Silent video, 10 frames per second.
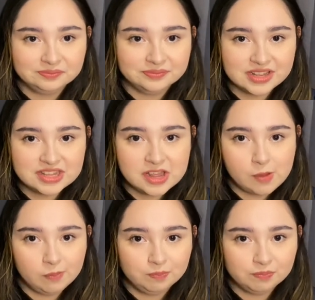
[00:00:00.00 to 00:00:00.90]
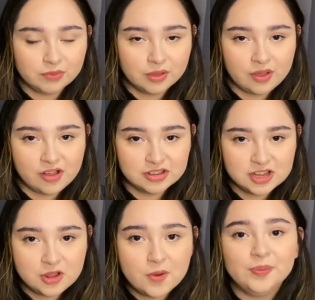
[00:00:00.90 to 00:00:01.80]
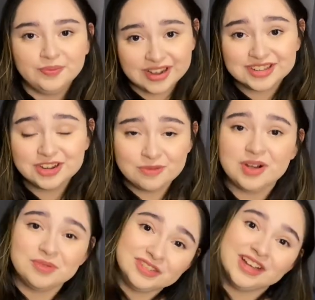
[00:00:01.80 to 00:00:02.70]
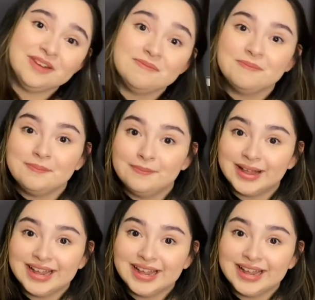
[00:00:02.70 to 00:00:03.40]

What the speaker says: that's it. I'll see you next year when I post again. Bye.